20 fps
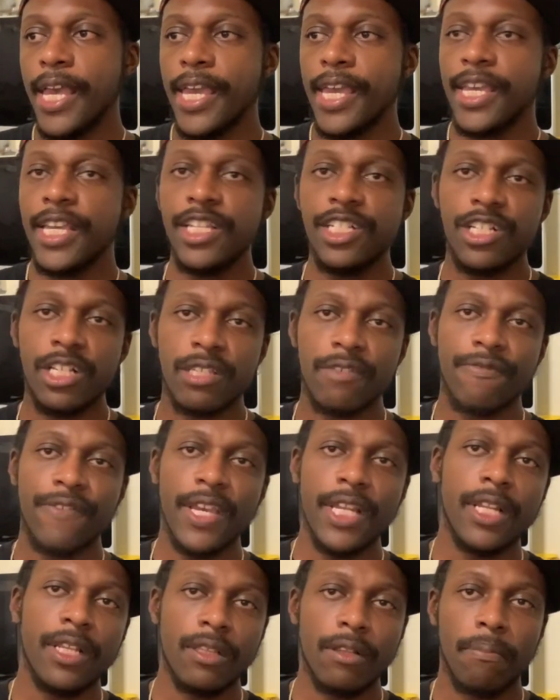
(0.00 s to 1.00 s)
he's just
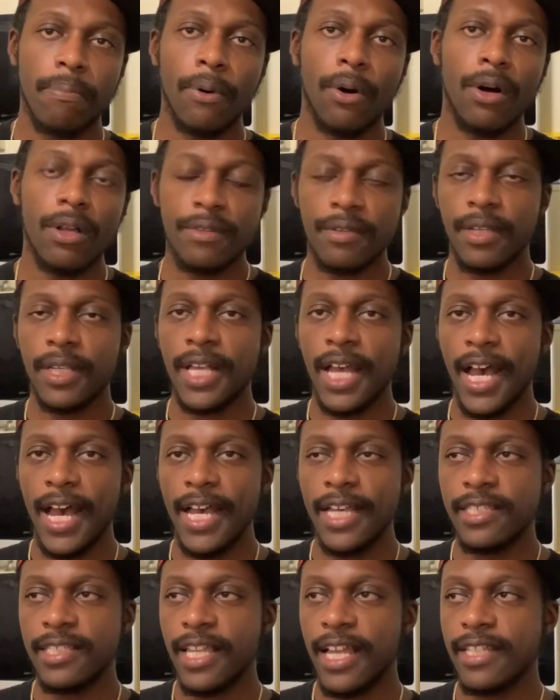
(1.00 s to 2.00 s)
feeding the ball to
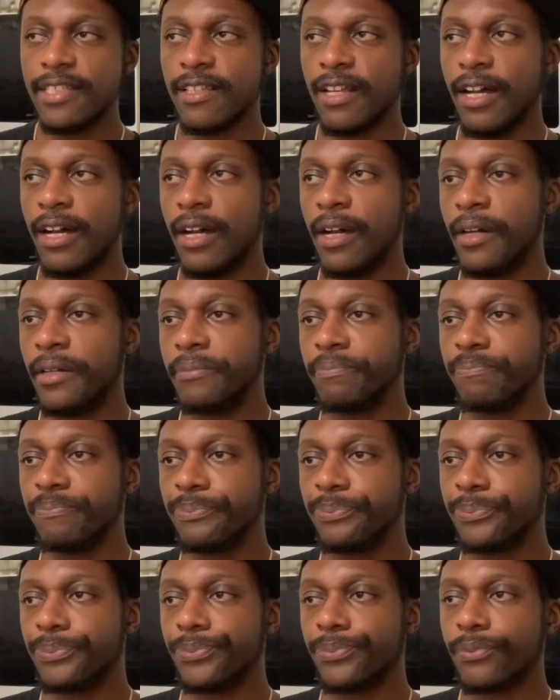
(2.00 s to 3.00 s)
guys that's
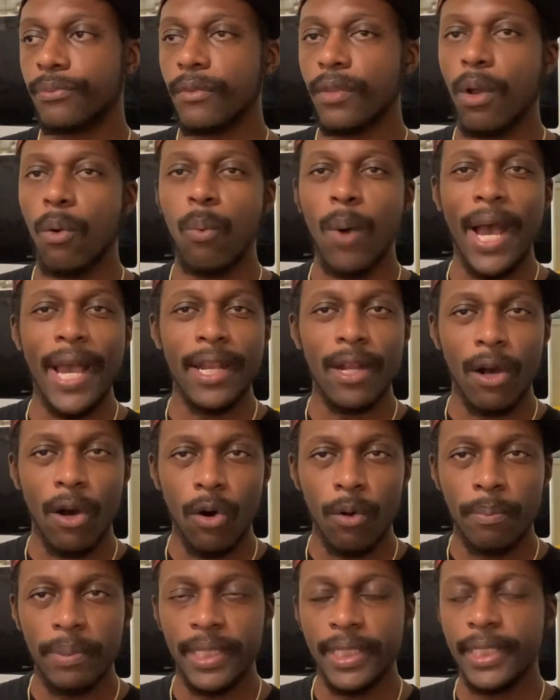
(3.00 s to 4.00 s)
wide
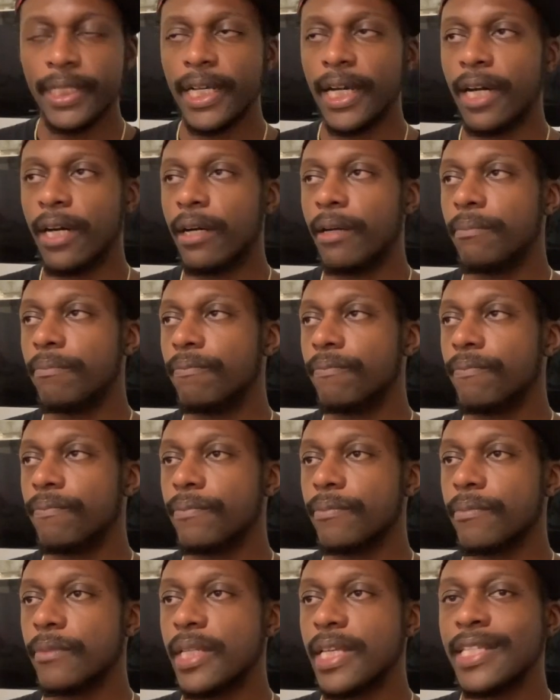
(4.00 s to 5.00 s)
open.
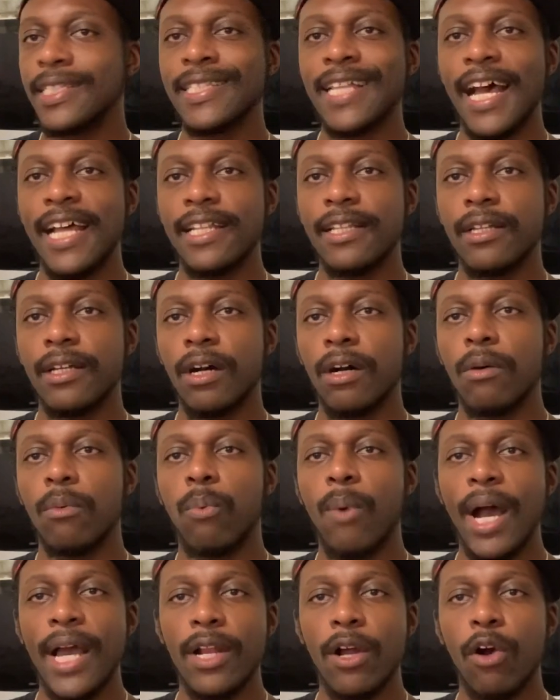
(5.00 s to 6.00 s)
It's not a
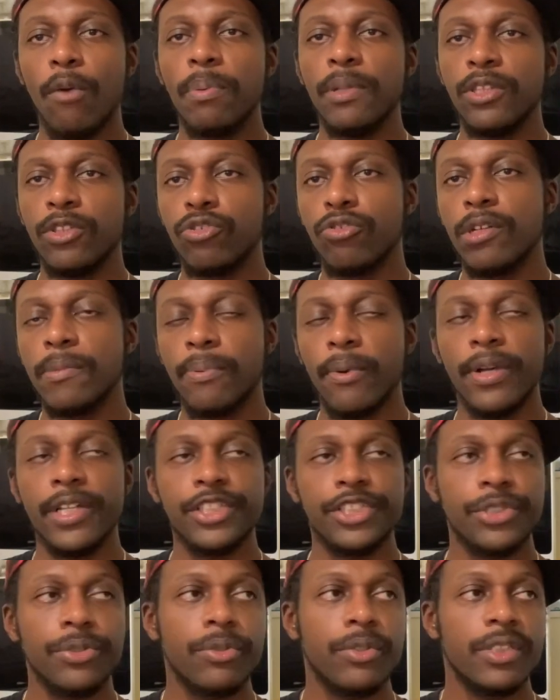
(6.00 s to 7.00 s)
wide open 3-point
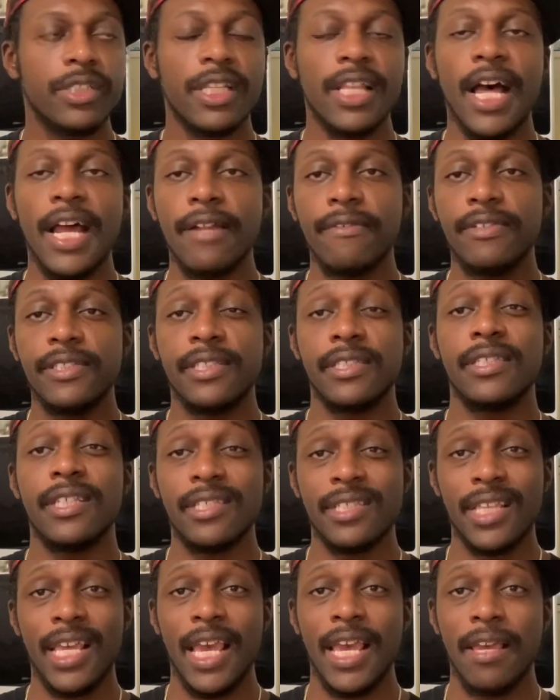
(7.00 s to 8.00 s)
shooters. A lot of
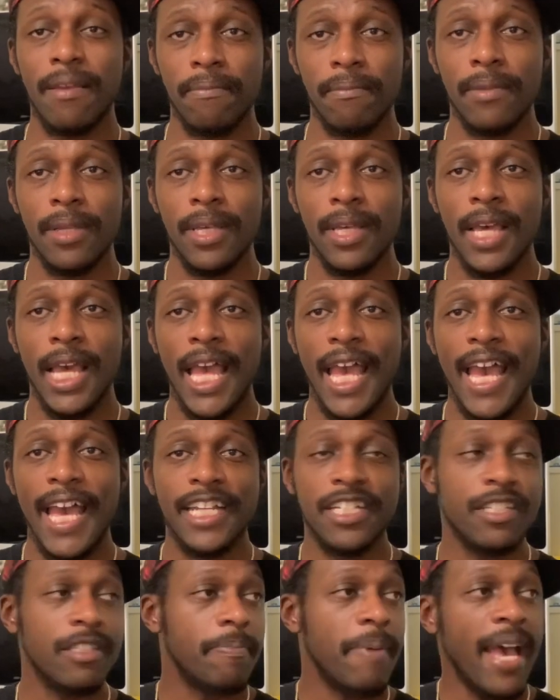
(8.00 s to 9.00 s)
assists came at
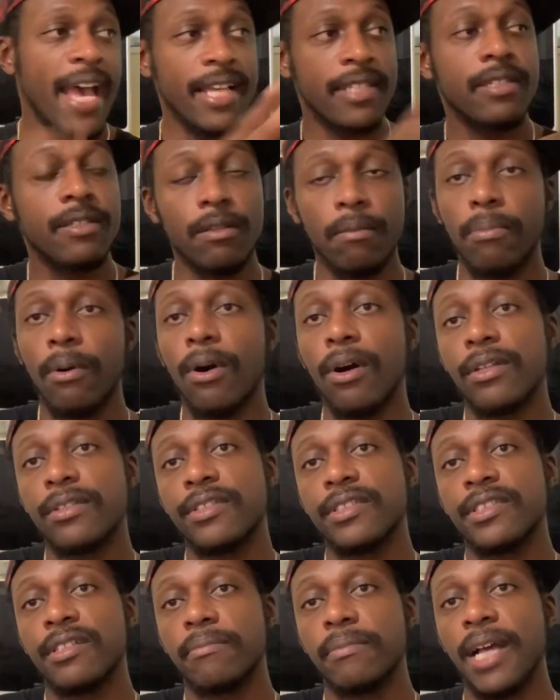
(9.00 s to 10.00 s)
just passing the ball to
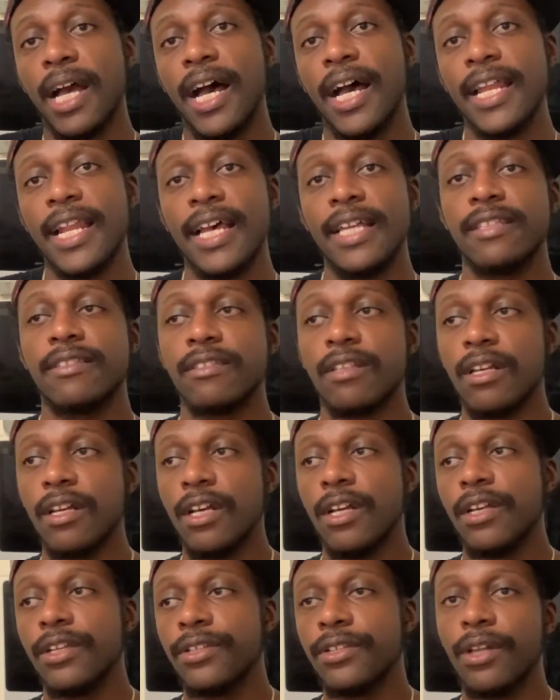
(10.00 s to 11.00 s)
some guy that's,
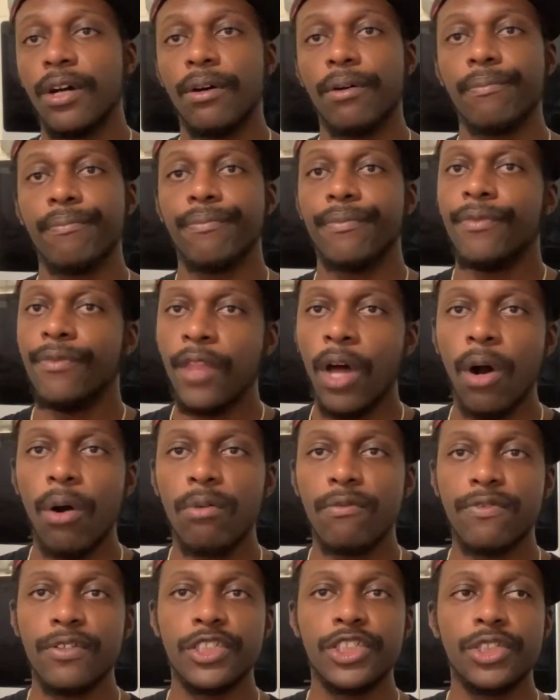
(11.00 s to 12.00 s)
you know, known
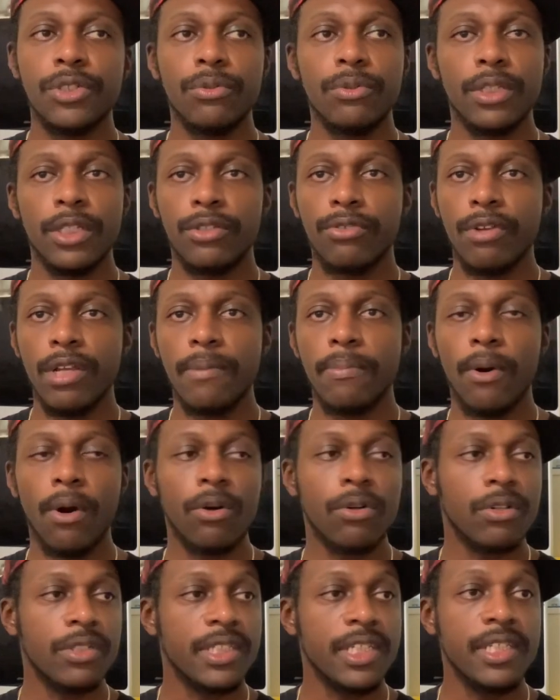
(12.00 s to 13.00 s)
for shooting the 3-ball,
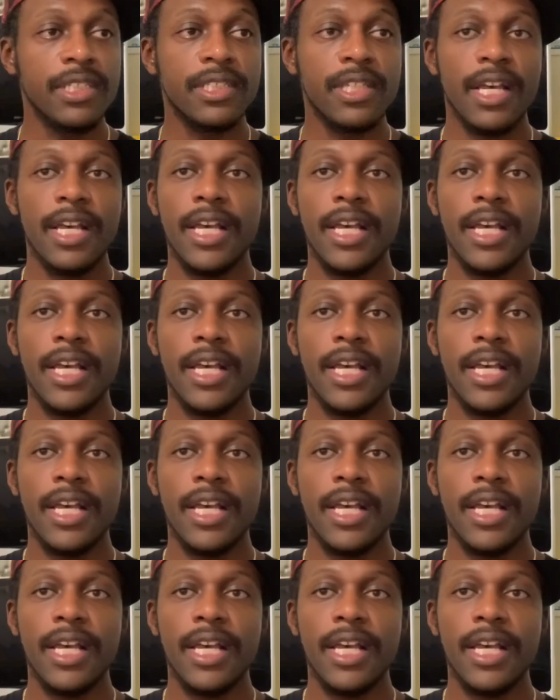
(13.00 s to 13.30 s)
because his